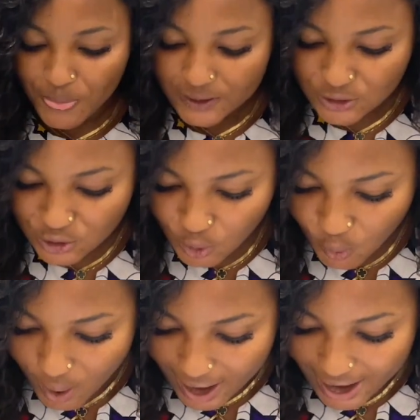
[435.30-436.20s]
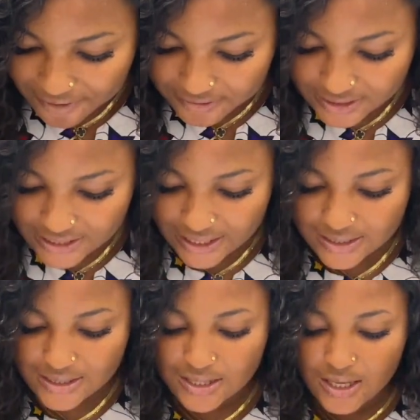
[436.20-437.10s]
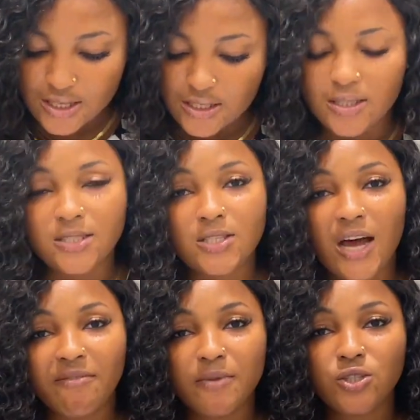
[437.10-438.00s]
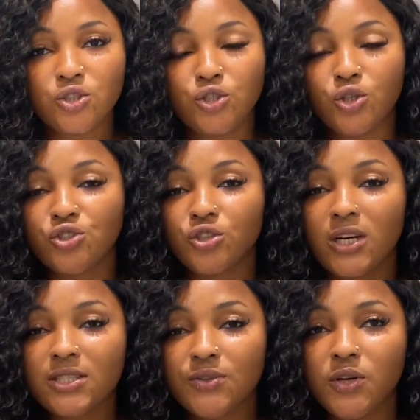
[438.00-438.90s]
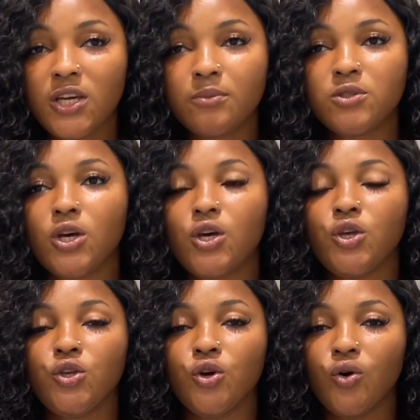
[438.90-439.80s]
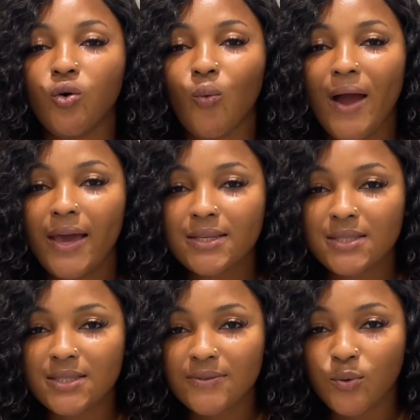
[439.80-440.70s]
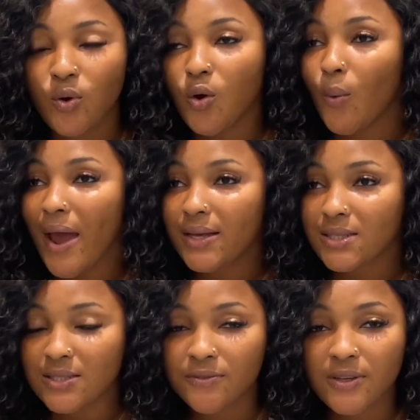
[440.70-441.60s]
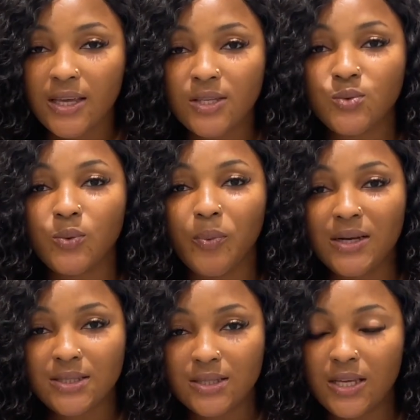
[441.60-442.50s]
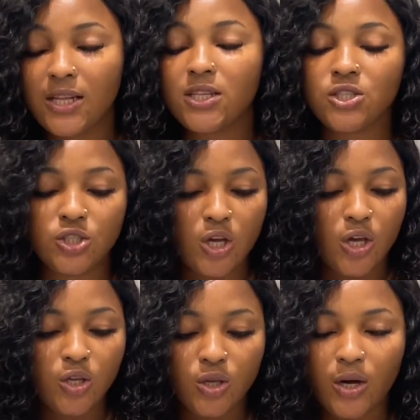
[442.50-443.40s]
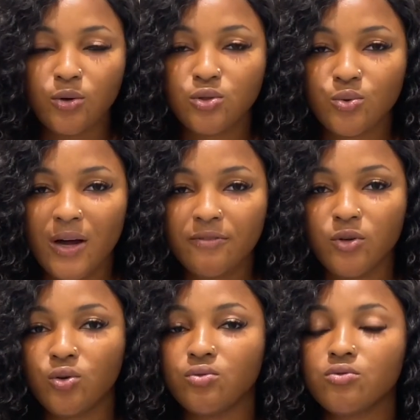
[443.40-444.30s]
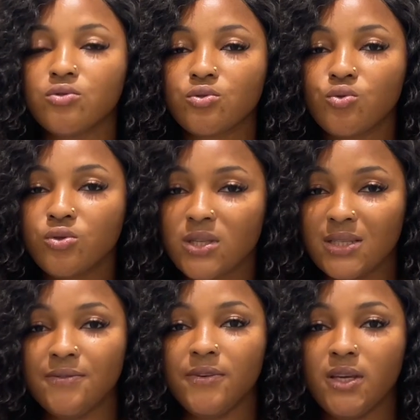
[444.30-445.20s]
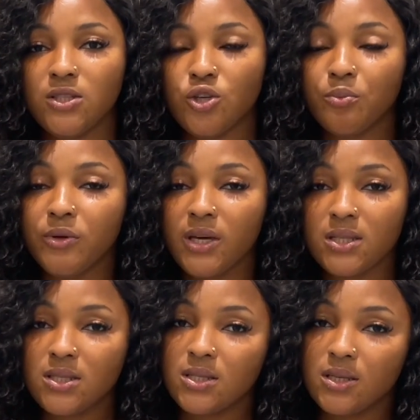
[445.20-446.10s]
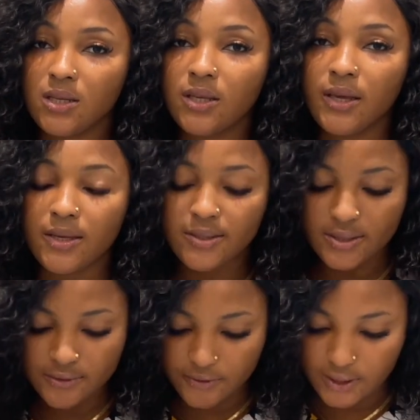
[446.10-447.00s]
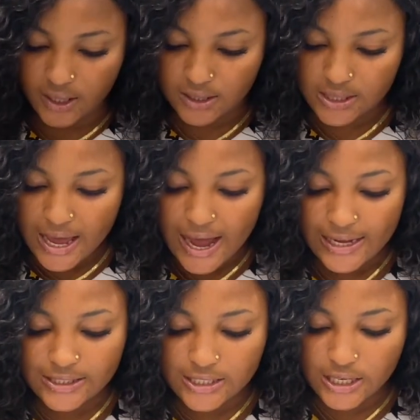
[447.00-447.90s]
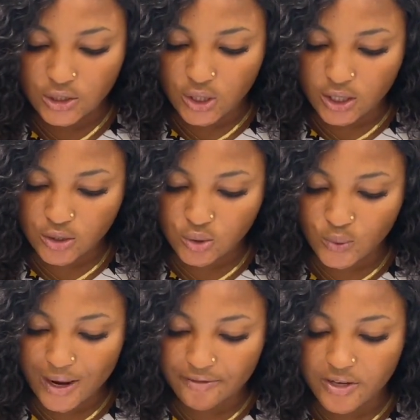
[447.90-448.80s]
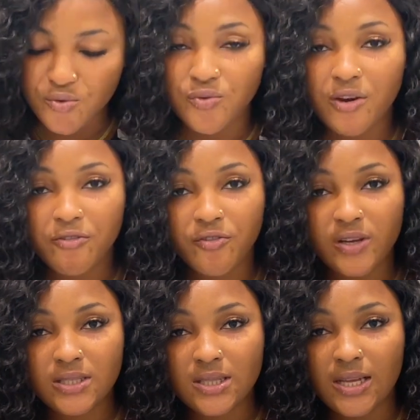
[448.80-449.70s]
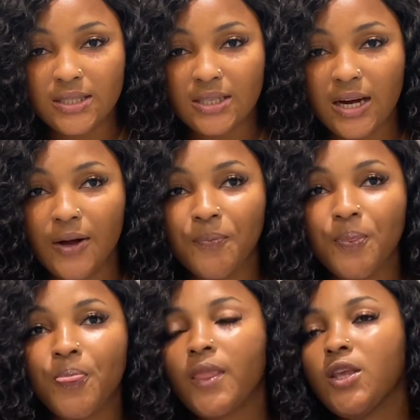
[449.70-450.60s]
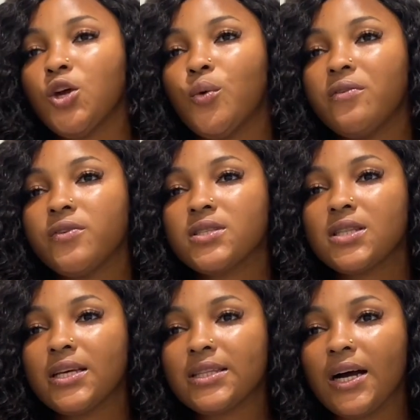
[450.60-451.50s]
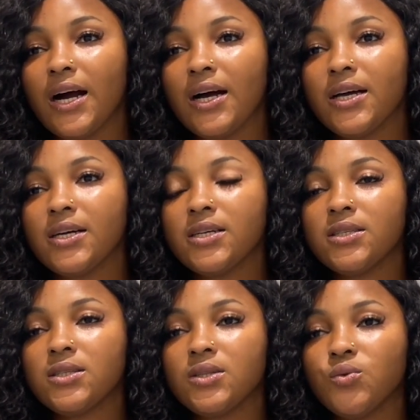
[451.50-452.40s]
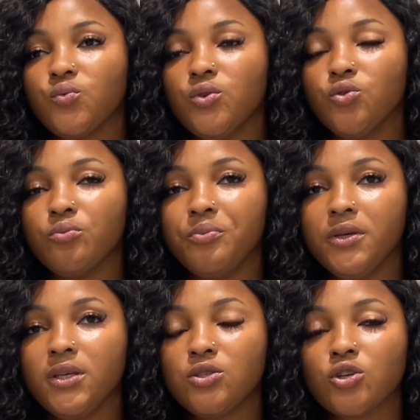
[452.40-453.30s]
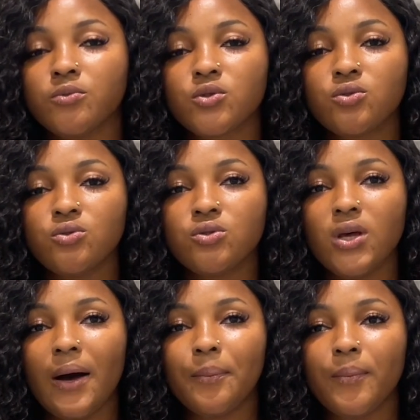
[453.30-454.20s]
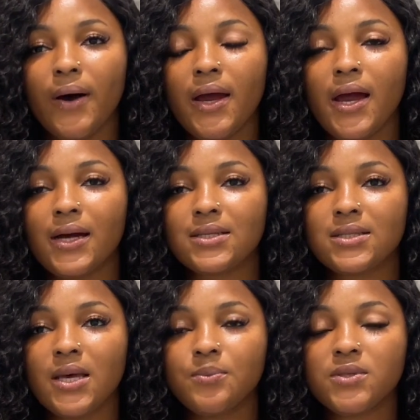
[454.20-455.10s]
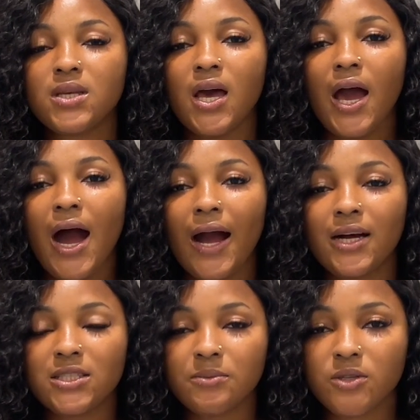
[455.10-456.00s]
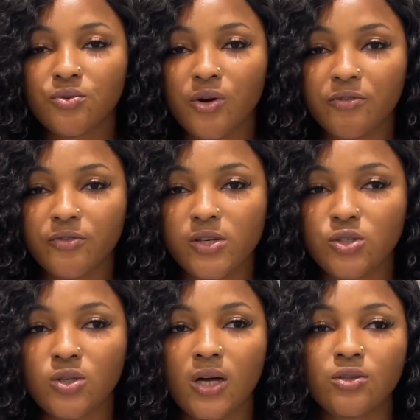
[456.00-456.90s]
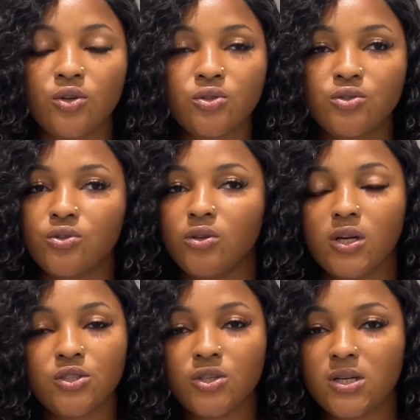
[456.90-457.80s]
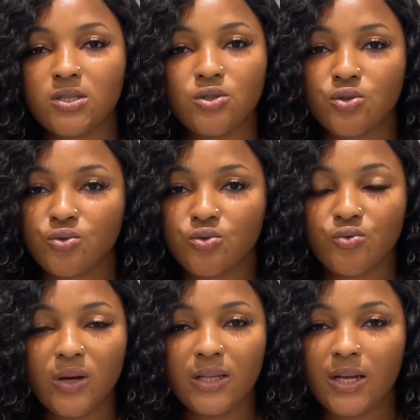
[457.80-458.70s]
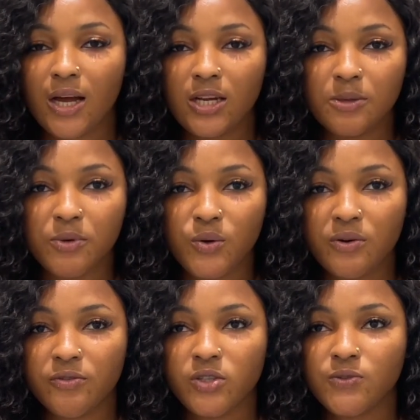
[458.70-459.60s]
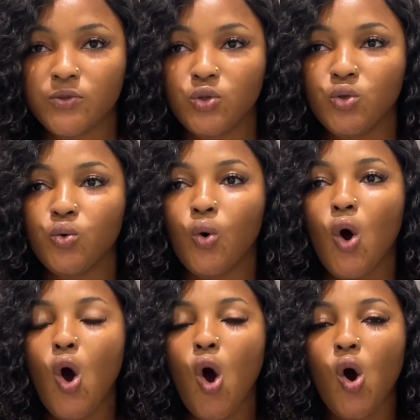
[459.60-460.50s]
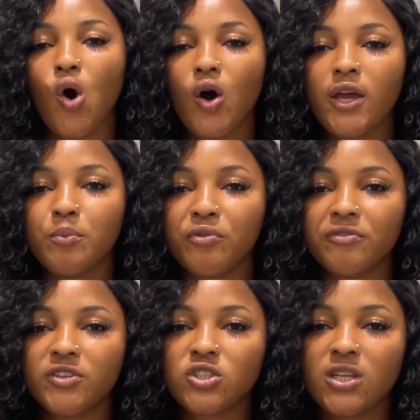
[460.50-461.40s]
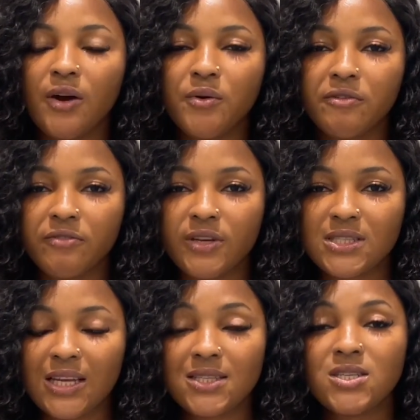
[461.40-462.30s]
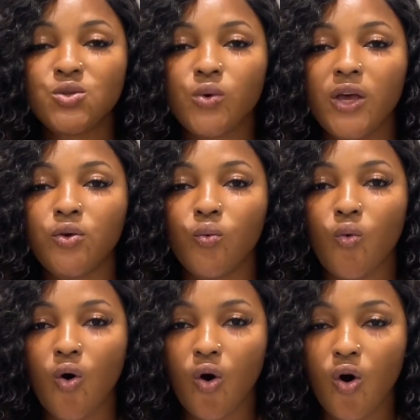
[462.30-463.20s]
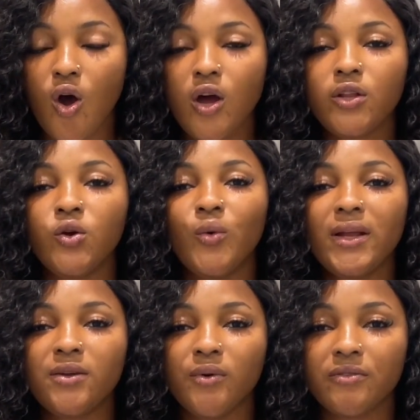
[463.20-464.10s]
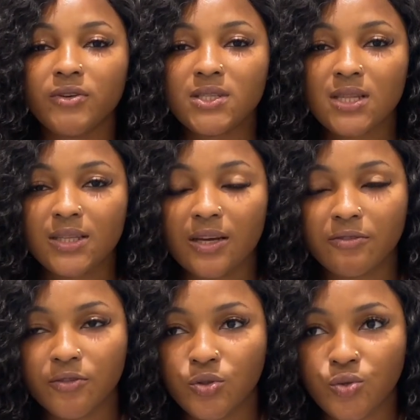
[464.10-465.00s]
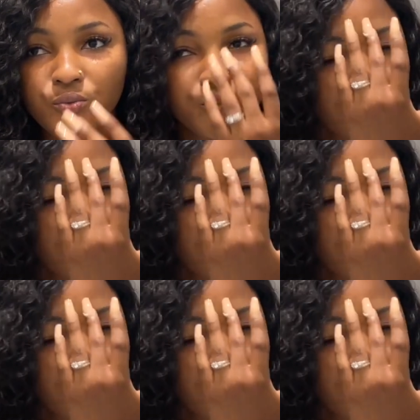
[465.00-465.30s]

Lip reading: So after that, so I've mentioned your transcript, your WAEC certificate we pass in English. You are going to have your school certificate, your BSc certificate, and then you are going to have a reference letter. Your reference letter will be, some schools accept academic reference. You can talk to your lecturers in your school to write an academic reference for you, or a professional reference, that is where you work, they write a reference letter for you.